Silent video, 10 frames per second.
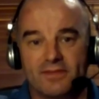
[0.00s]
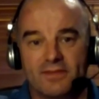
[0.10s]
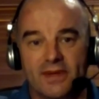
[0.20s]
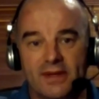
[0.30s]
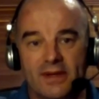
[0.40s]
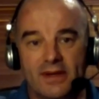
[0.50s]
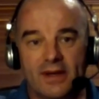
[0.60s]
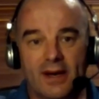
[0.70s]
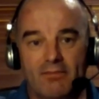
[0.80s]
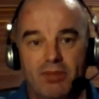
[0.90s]
Yeah.
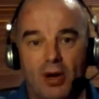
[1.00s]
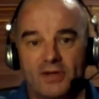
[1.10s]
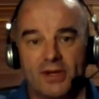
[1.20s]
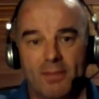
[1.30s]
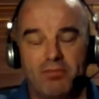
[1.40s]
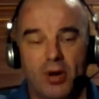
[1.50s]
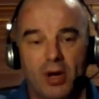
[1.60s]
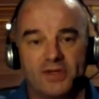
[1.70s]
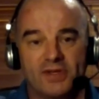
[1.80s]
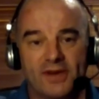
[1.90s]
The
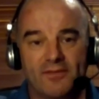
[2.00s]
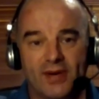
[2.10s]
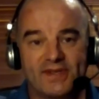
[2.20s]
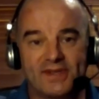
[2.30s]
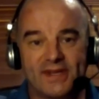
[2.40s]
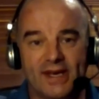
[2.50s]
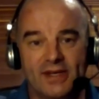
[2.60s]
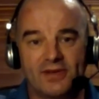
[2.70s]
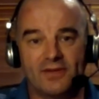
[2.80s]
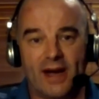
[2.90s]
positive
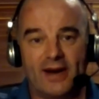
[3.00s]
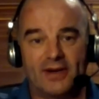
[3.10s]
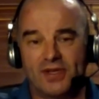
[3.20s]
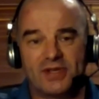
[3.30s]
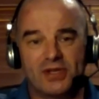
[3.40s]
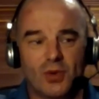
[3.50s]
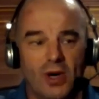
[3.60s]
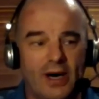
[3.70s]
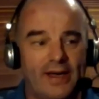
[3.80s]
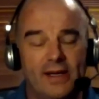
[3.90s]
presentation of marriage. And this is
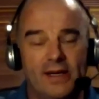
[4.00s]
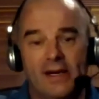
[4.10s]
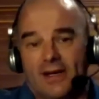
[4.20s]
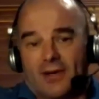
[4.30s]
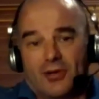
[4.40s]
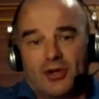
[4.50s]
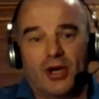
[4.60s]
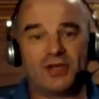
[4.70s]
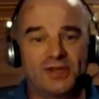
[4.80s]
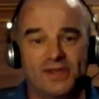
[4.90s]
why, you know, the
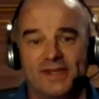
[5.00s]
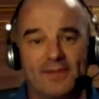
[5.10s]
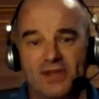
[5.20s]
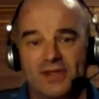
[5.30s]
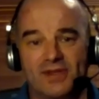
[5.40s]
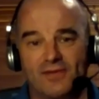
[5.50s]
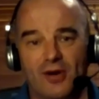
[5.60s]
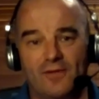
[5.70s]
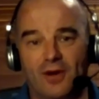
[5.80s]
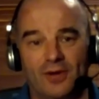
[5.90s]
church's acceptance of
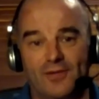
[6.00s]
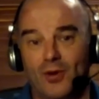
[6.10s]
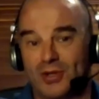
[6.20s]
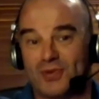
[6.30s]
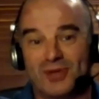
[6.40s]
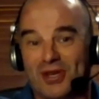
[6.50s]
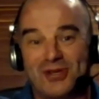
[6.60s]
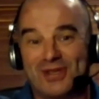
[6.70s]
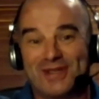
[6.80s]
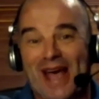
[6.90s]
no-fault divorce was such a
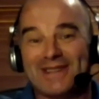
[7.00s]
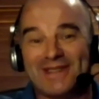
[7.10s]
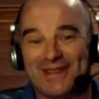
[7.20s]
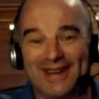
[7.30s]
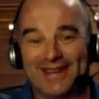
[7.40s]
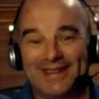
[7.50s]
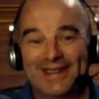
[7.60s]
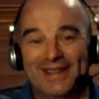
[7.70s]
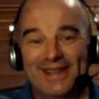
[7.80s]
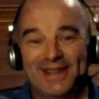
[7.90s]
disaster.
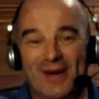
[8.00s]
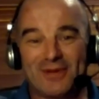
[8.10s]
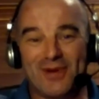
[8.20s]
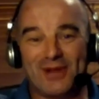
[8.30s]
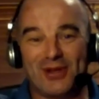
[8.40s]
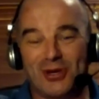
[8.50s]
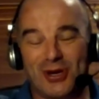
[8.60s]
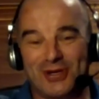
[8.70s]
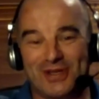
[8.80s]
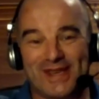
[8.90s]
That was when the
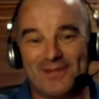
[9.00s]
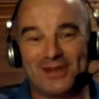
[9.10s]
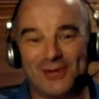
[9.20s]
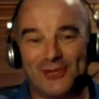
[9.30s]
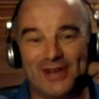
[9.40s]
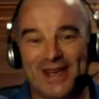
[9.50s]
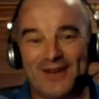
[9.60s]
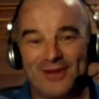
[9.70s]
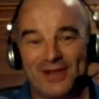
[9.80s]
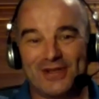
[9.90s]
church accepted the
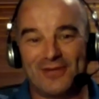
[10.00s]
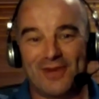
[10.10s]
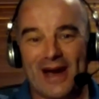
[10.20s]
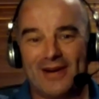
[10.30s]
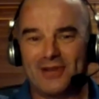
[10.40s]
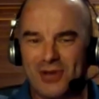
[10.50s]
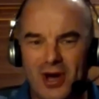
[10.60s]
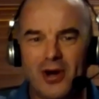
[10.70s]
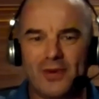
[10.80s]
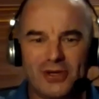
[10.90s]
redefinition of marriage.
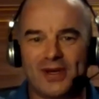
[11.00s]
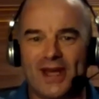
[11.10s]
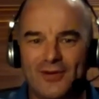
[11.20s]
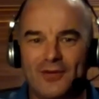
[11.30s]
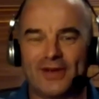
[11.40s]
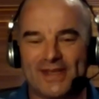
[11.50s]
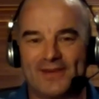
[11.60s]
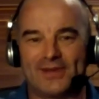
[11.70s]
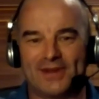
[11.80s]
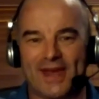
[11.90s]
No, we should never have
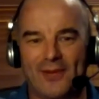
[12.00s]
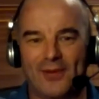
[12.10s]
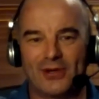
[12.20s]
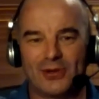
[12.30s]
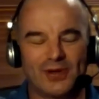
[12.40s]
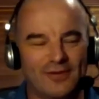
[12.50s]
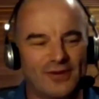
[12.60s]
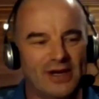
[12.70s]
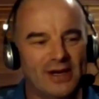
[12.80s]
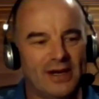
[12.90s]
accepted that. We should
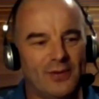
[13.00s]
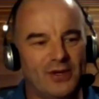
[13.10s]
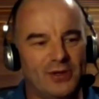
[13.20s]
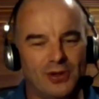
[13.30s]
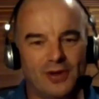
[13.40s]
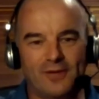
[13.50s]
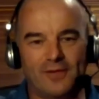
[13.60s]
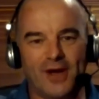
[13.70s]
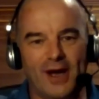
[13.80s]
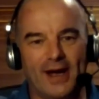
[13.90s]

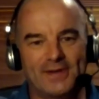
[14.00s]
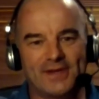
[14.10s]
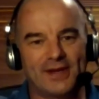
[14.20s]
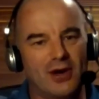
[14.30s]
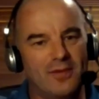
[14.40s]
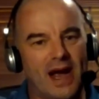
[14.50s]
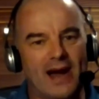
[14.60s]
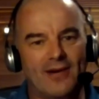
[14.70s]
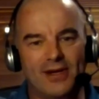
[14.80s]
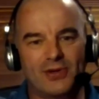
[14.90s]
have said, no,
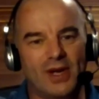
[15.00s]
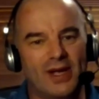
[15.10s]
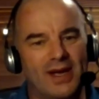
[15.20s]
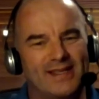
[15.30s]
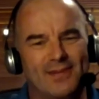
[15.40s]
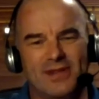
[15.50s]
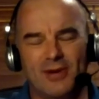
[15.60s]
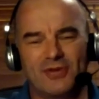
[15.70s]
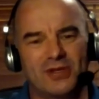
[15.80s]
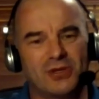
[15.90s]
marriage, except in the
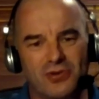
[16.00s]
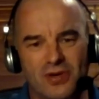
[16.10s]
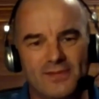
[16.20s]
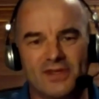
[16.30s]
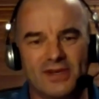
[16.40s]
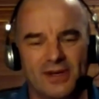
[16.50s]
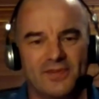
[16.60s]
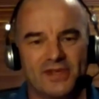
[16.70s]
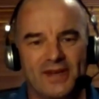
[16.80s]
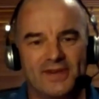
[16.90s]
most extreme
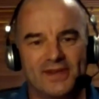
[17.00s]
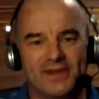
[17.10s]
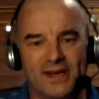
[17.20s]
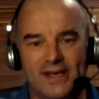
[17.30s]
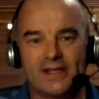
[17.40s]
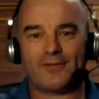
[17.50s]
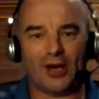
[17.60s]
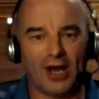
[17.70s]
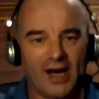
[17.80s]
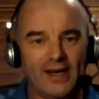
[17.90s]
circumstances, is for
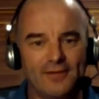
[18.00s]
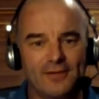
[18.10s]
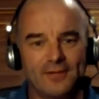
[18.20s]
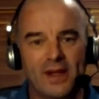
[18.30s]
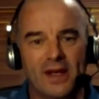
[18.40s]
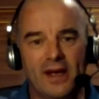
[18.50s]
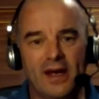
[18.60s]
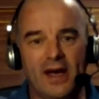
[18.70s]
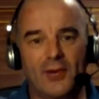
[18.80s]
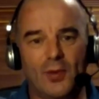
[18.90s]
life.
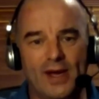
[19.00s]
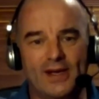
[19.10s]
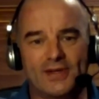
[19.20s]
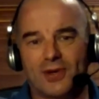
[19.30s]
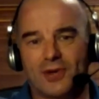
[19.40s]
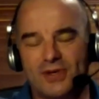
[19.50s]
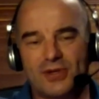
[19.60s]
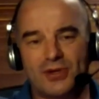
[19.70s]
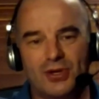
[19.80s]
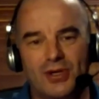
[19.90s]
And we as a
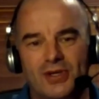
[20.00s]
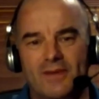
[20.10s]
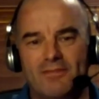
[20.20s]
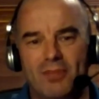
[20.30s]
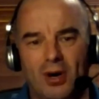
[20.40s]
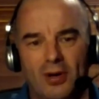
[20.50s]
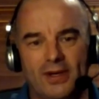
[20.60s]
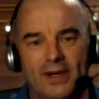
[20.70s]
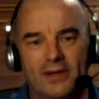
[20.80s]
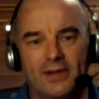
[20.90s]
Christian church
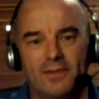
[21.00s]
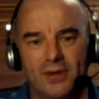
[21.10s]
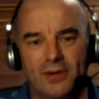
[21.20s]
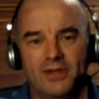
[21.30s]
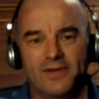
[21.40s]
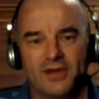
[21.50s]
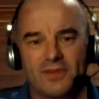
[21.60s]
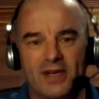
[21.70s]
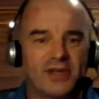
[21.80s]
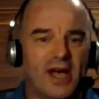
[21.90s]
embody the beauty of those marriages.